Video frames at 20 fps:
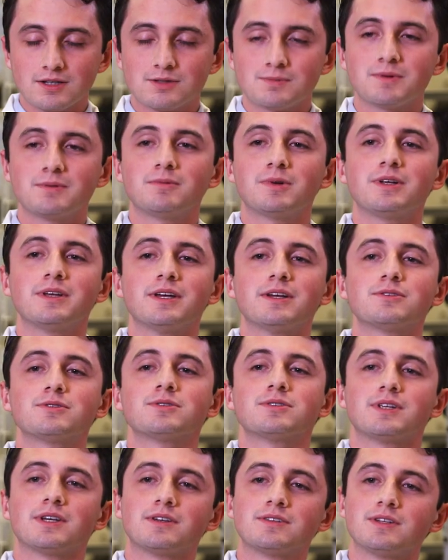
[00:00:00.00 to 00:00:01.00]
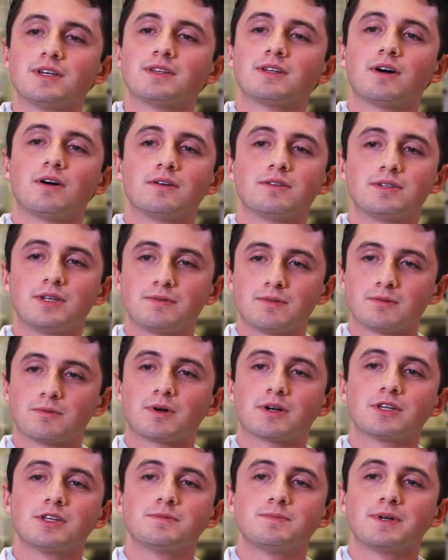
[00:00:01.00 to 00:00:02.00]
It's been really interesting seeing the different
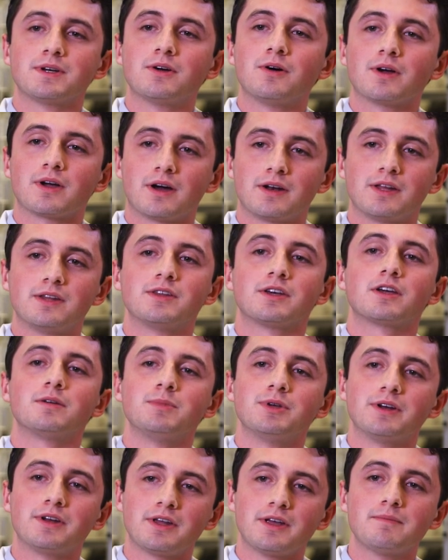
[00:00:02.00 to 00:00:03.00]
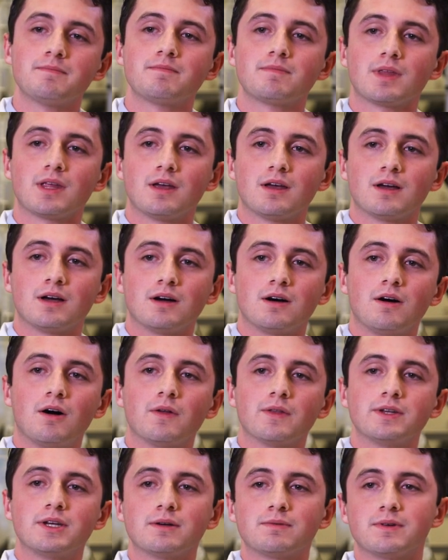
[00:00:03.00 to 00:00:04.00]
work that's been going on in the community
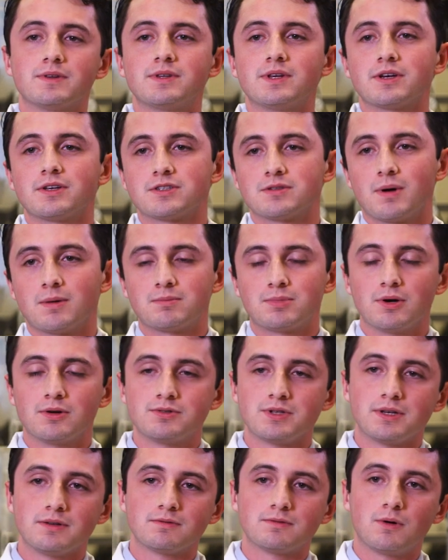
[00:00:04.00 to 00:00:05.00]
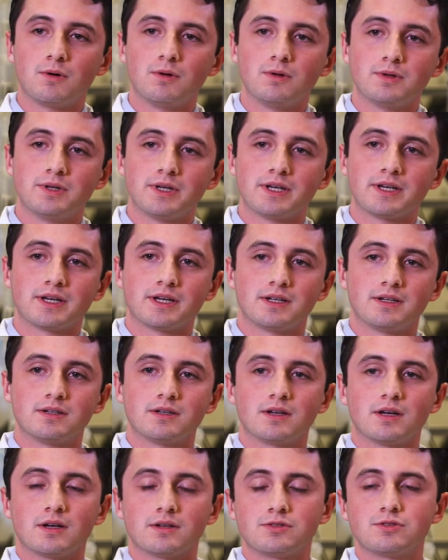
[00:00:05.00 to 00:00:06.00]
all the different things about protein folding
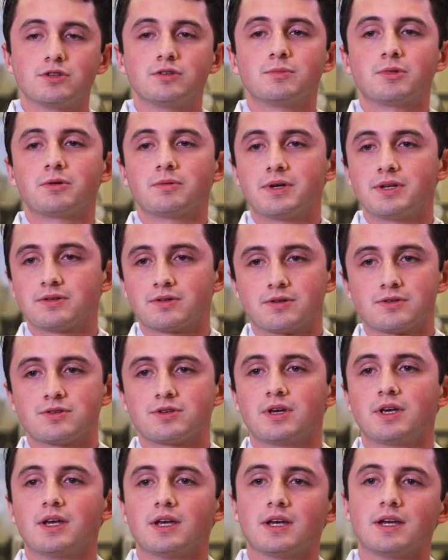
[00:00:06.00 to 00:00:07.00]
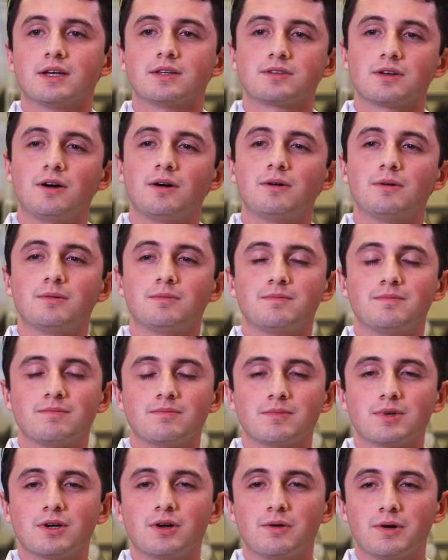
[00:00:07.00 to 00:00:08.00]
and uh, tumor research. It's all
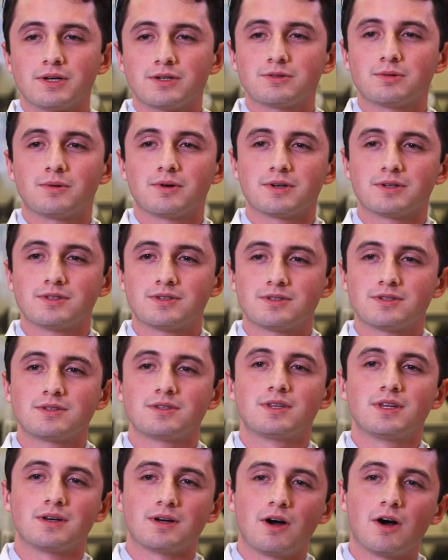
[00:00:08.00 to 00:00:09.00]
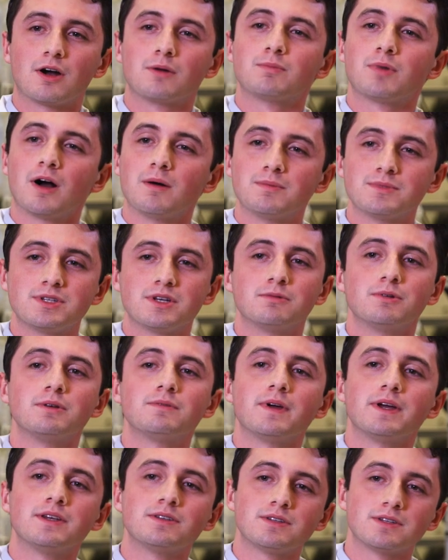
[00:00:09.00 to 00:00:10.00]
going towards the hard problems that we
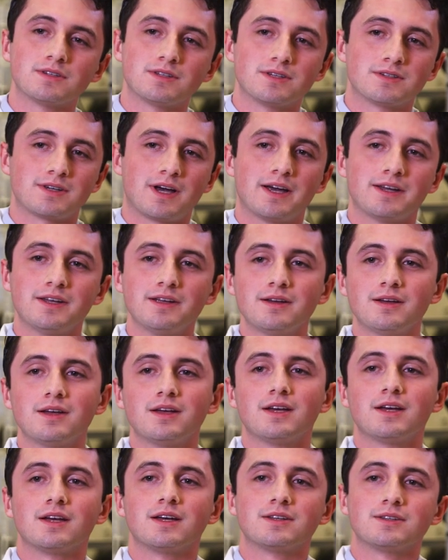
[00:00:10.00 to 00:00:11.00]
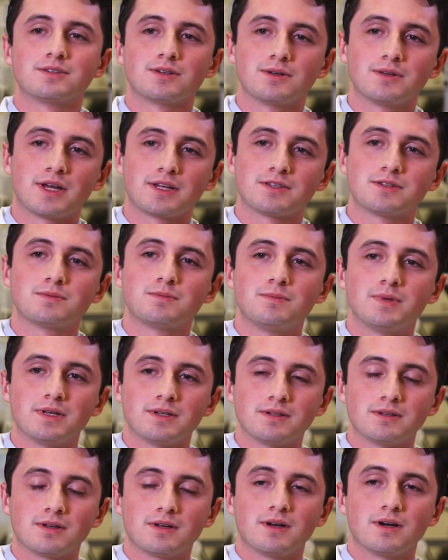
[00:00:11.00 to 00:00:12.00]
face in society. And so that's
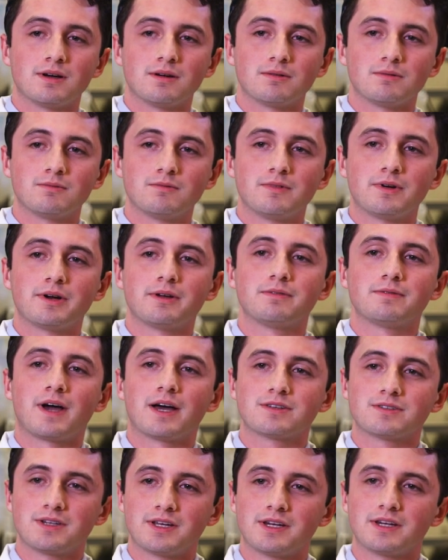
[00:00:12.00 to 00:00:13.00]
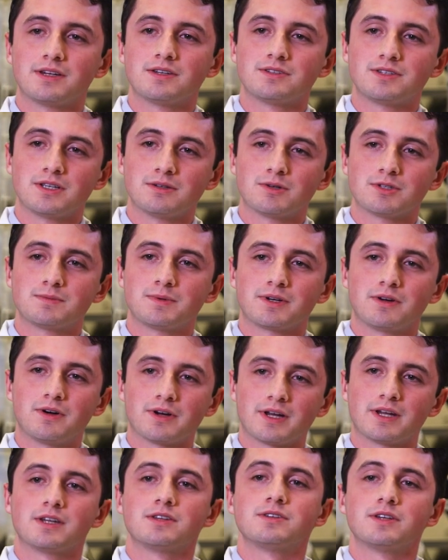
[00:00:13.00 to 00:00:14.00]
been uh, very fascinating to see what's been
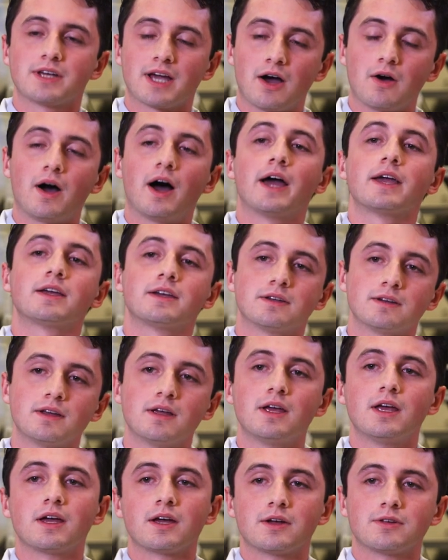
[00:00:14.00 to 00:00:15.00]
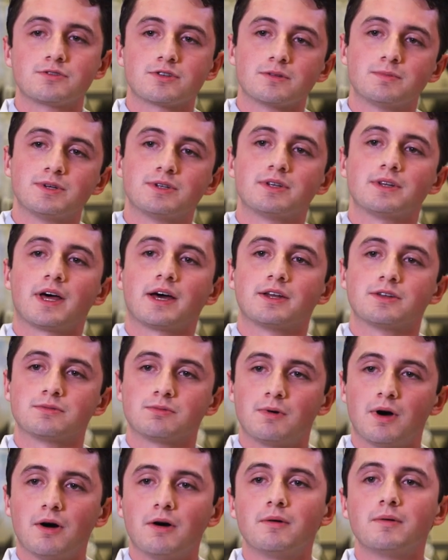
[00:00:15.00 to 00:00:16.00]
going on and seeing how I can contribute to that as
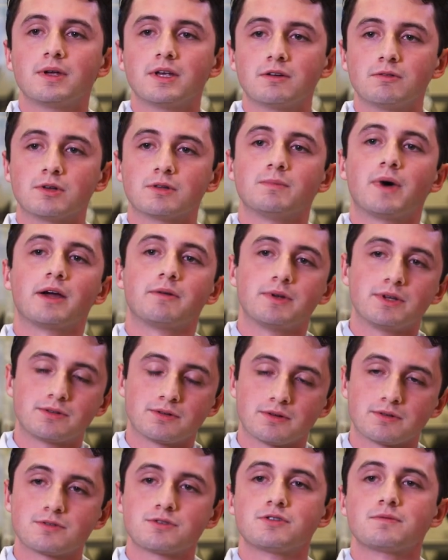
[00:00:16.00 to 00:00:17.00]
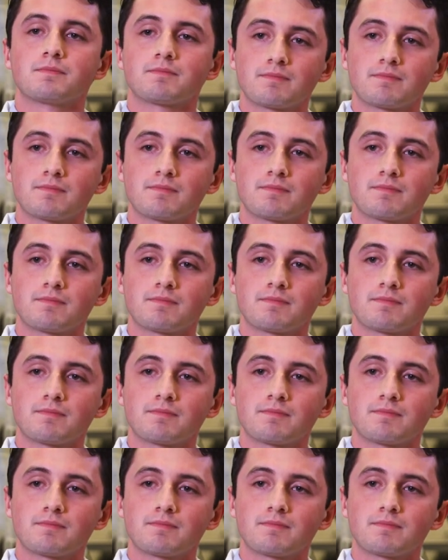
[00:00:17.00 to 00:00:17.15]
well with my research.